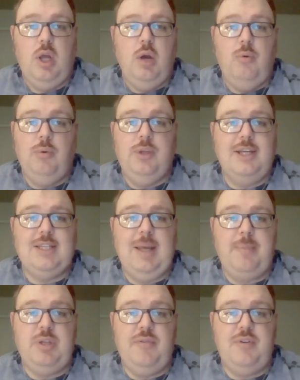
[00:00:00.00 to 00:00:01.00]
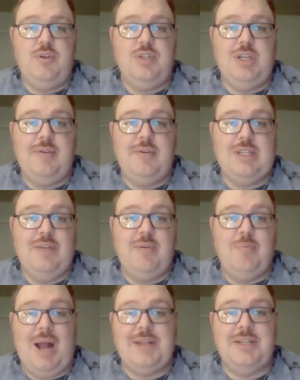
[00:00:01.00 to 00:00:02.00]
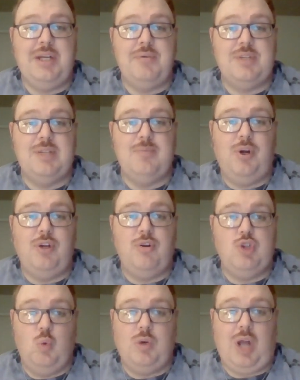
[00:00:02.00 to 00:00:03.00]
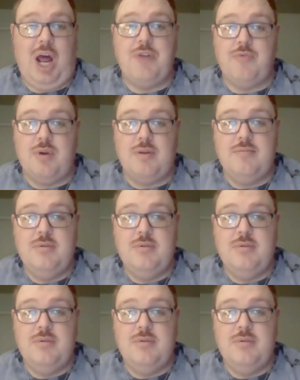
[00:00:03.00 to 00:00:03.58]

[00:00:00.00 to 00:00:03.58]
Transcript: With the exception of issue 77, he practically was in the book until issue 100.